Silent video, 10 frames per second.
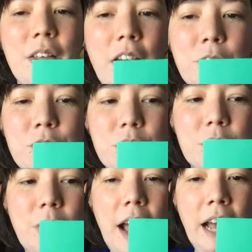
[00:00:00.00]
I
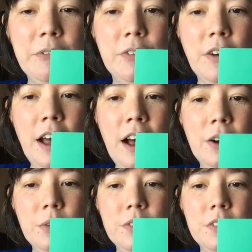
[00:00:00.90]
drew half of a
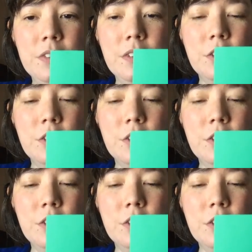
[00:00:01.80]
house, a